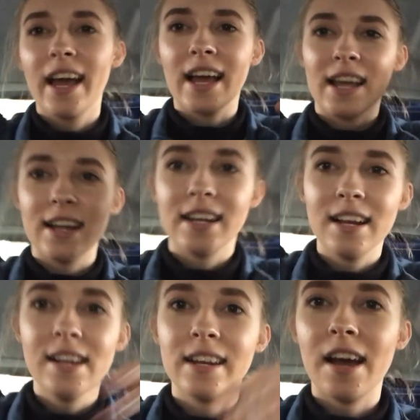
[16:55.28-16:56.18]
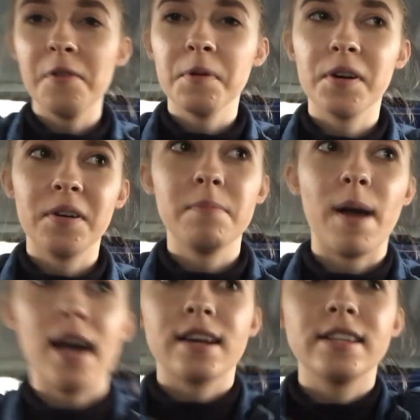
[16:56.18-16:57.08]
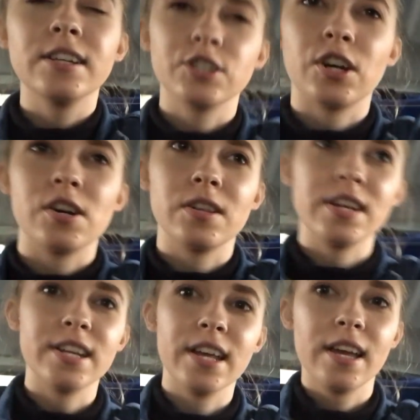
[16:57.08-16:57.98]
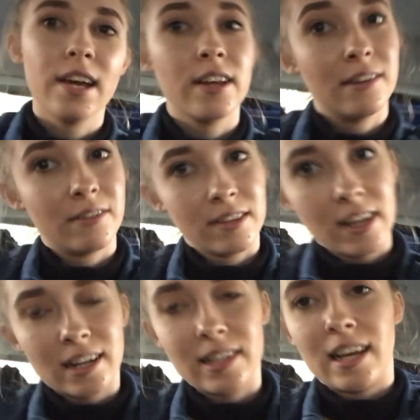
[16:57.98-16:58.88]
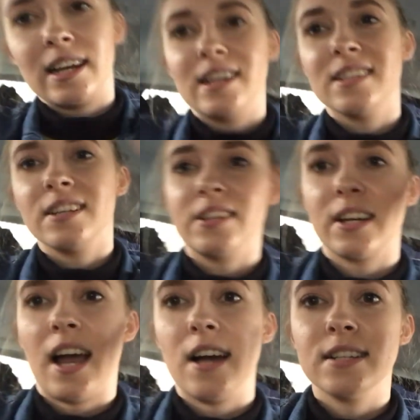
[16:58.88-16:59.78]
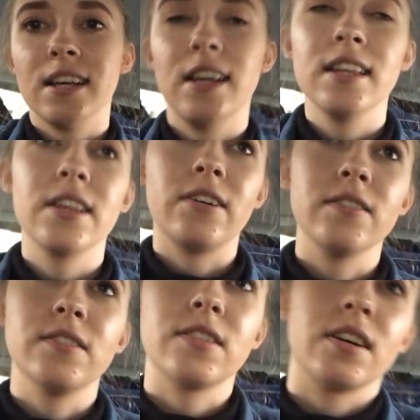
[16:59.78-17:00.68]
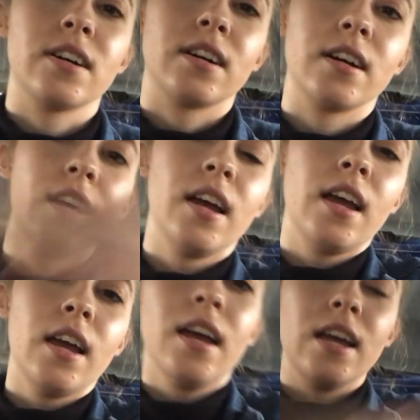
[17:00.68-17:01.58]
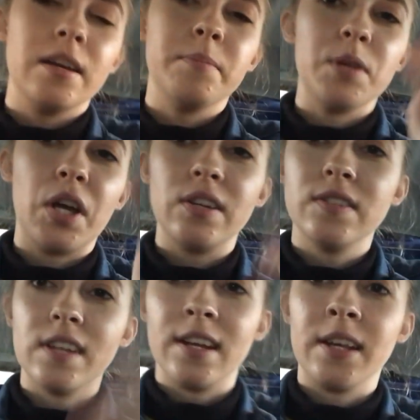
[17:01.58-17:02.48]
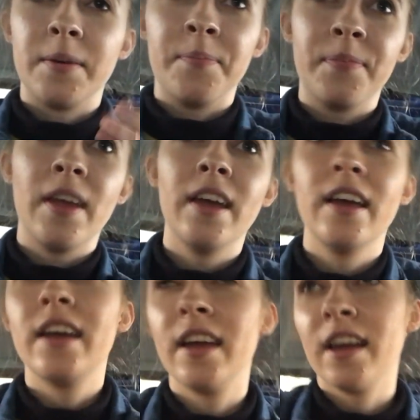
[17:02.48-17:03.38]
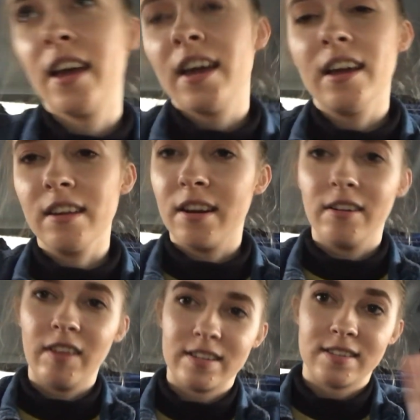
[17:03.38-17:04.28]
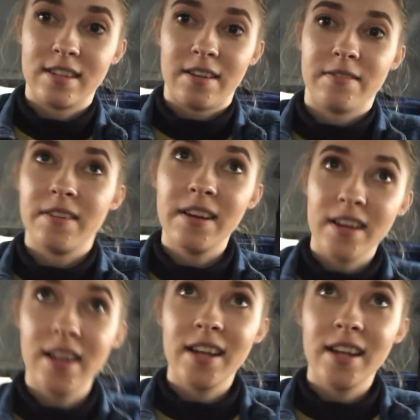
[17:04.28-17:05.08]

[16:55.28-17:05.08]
And now we're going back to Charlotte, North Carolina to look at the All-Star NBA Stadium. You know, that stuff.